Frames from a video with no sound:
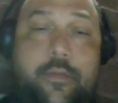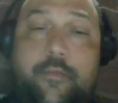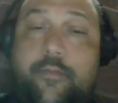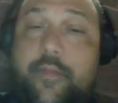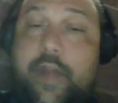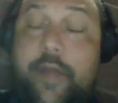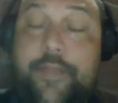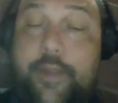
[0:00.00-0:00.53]

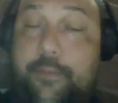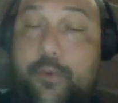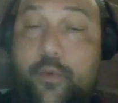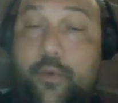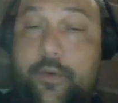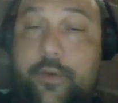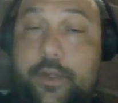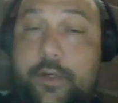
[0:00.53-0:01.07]
nothing
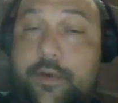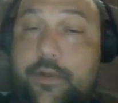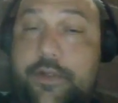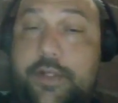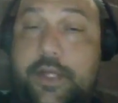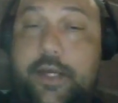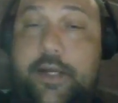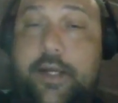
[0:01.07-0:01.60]
more than
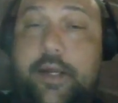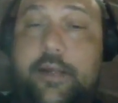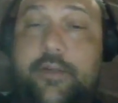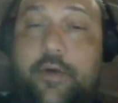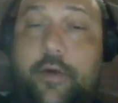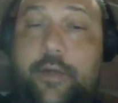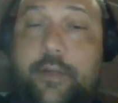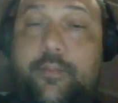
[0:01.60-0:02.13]
CIA
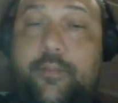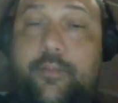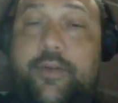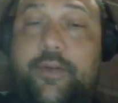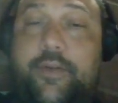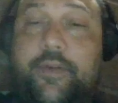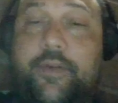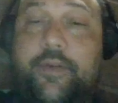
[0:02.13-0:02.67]
talking
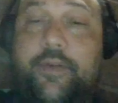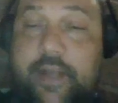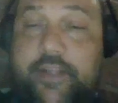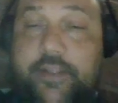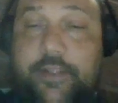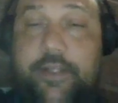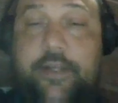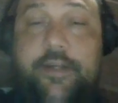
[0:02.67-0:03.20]
points,
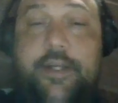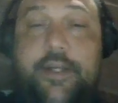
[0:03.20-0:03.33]
fundamentally.